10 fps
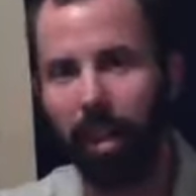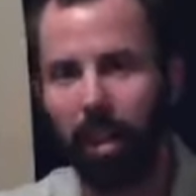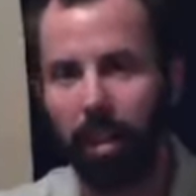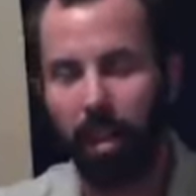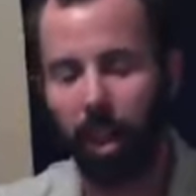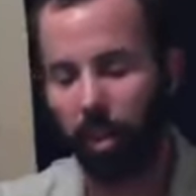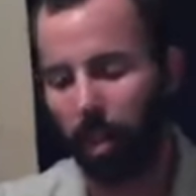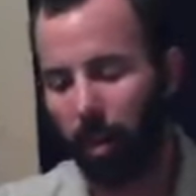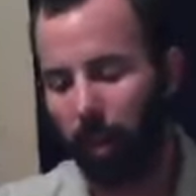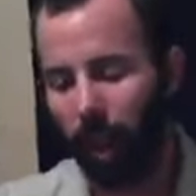is actually
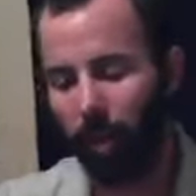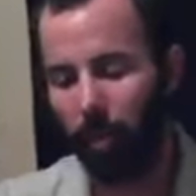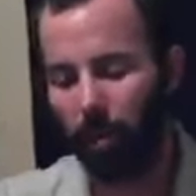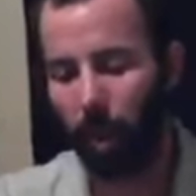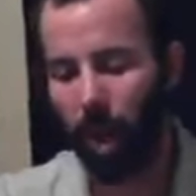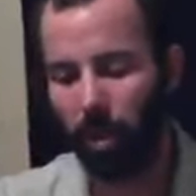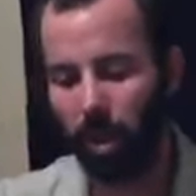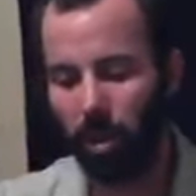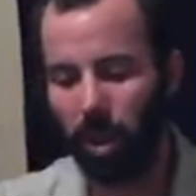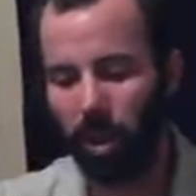coming out with Project
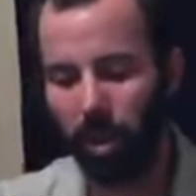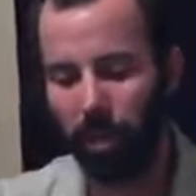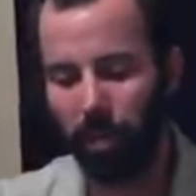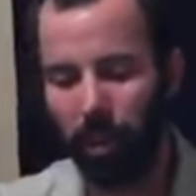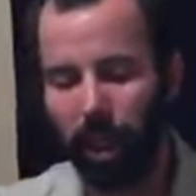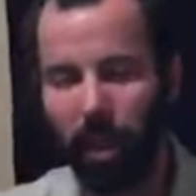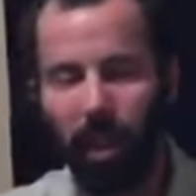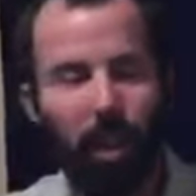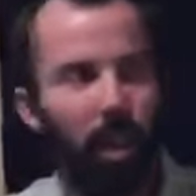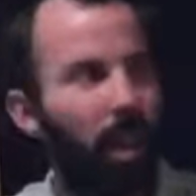Shield.
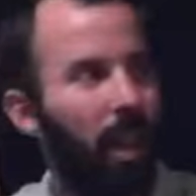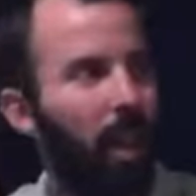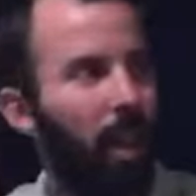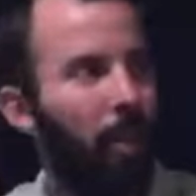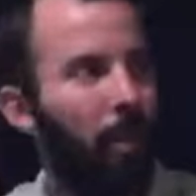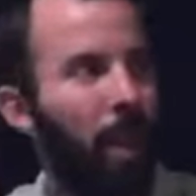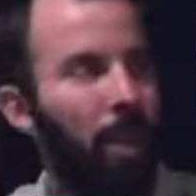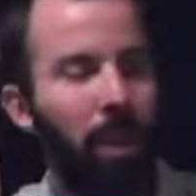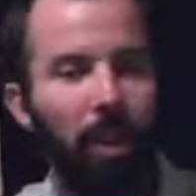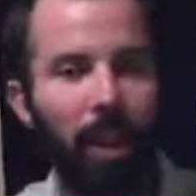It is
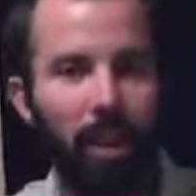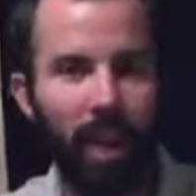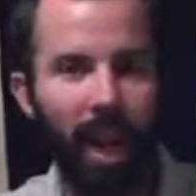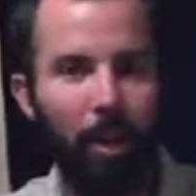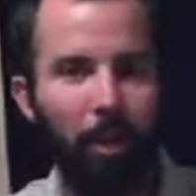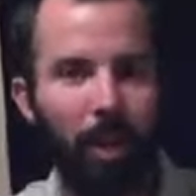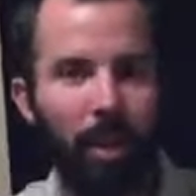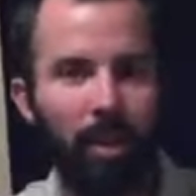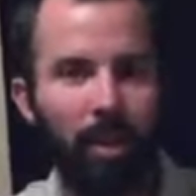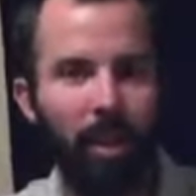basically a tablet
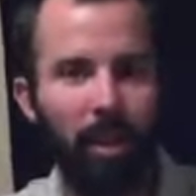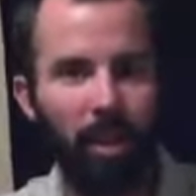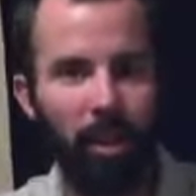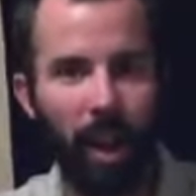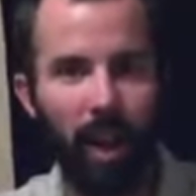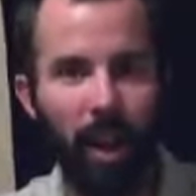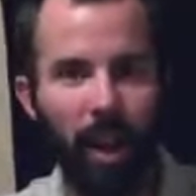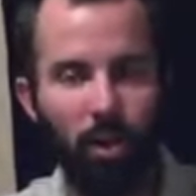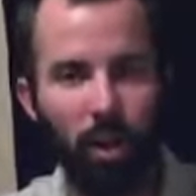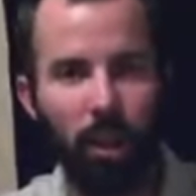designed
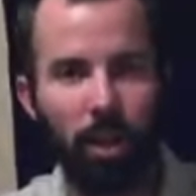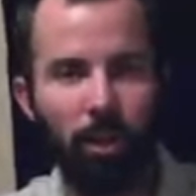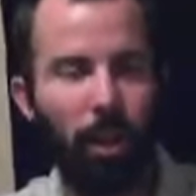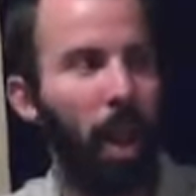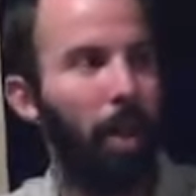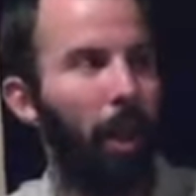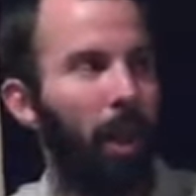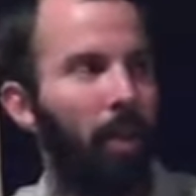just for gaming.